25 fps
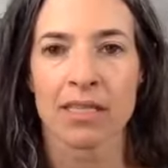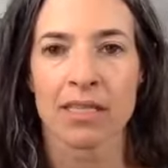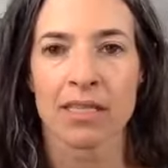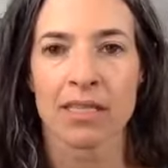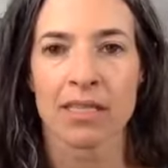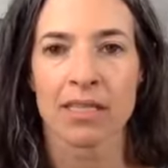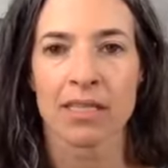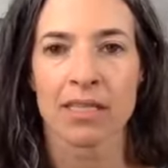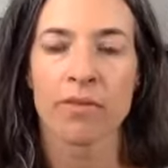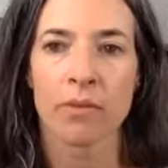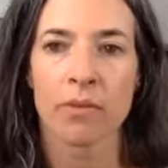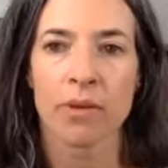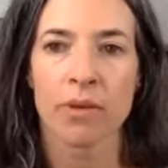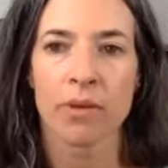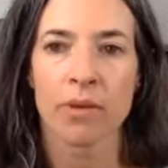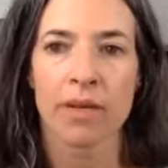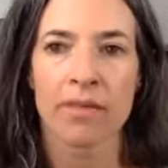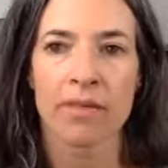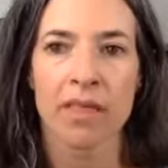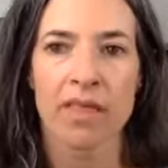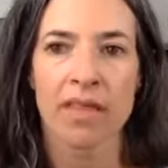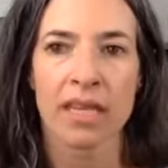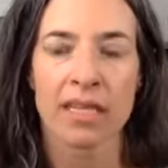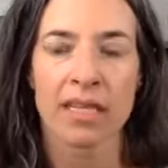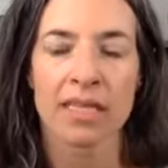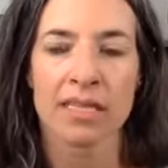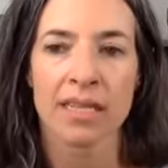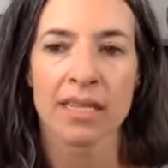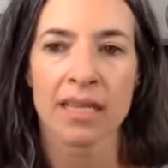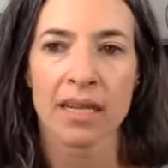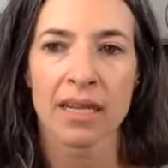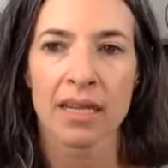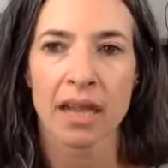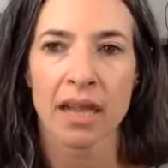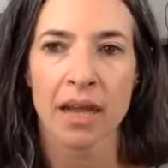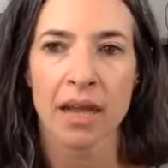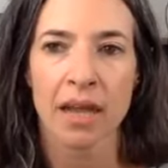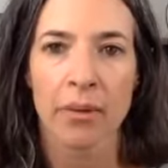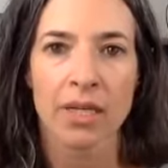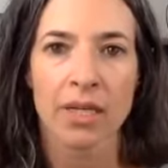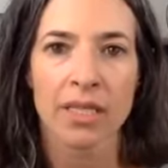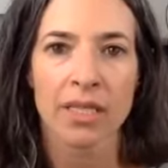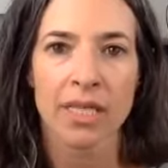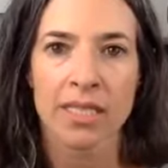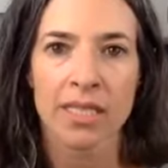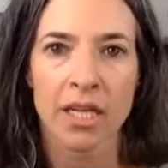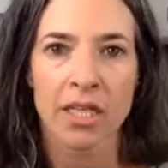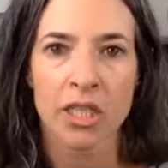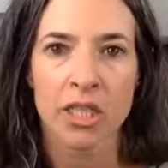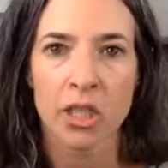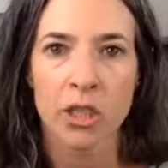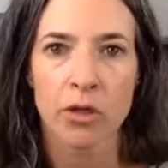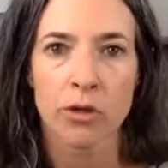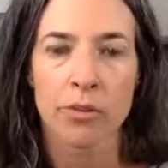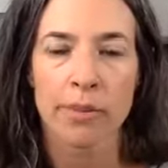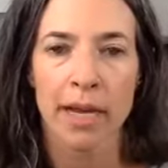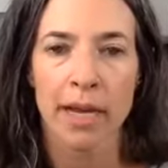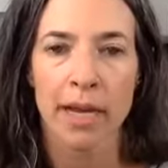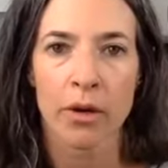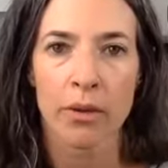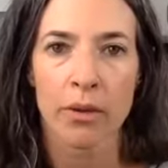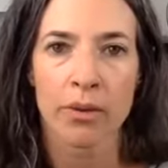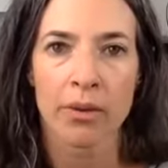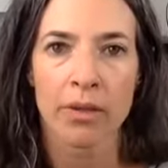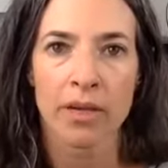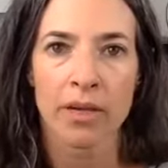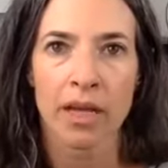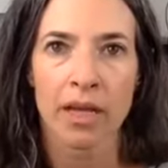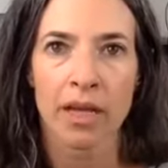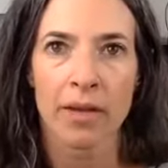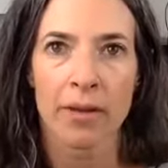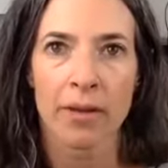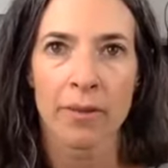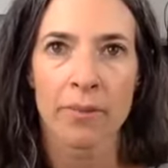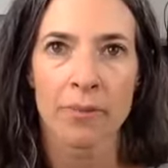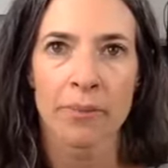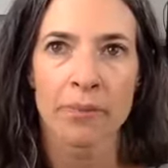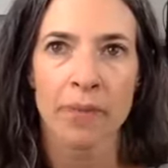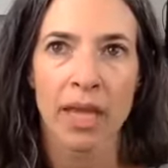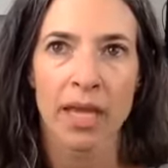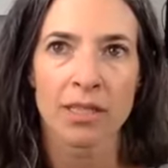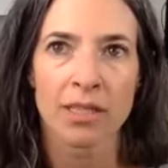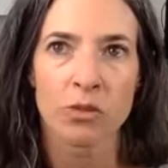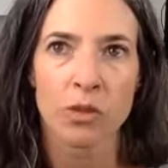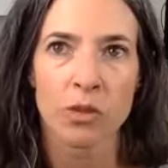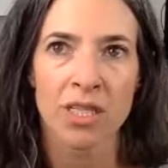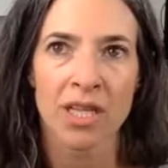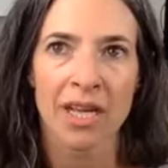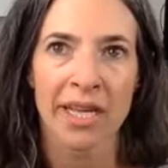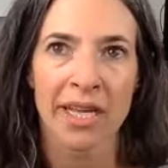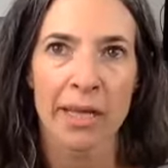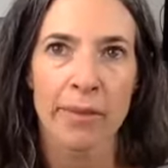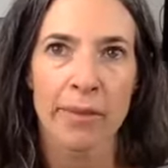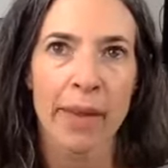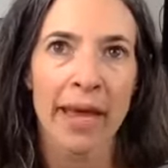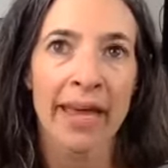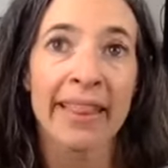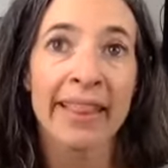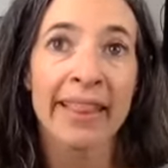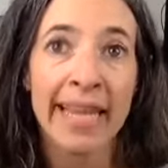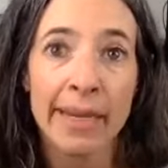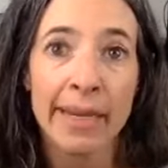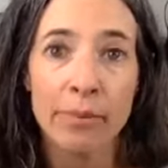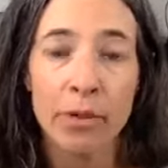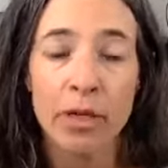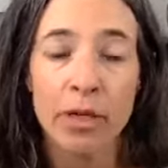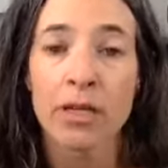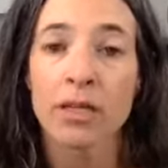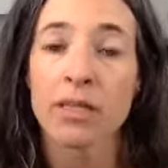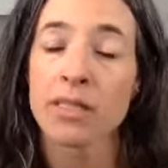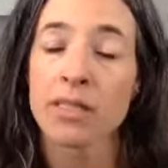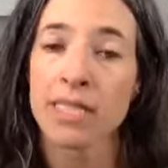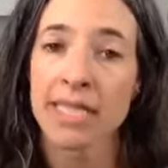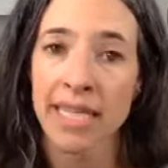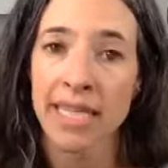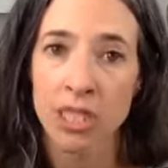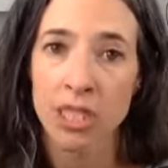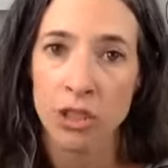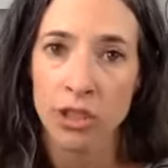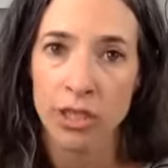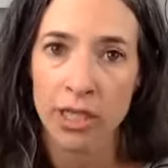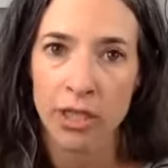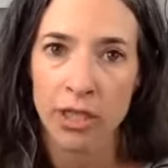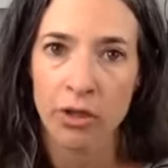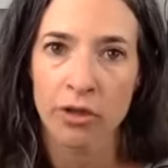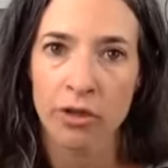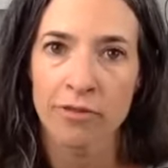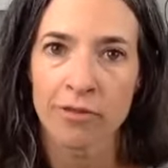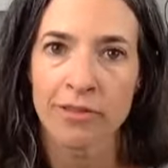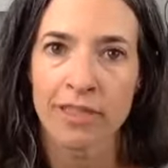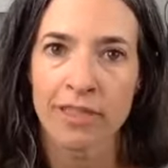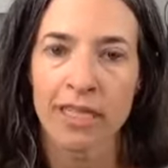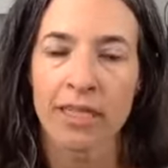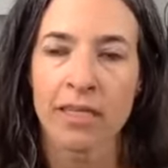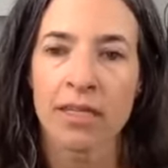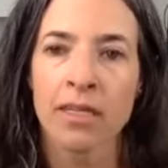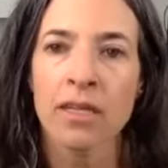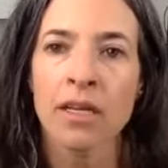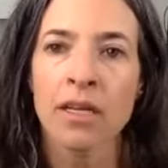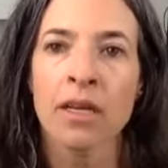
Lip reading: And one of the things that I wanted to talk to you about, as we're talking about in labor today during COVID,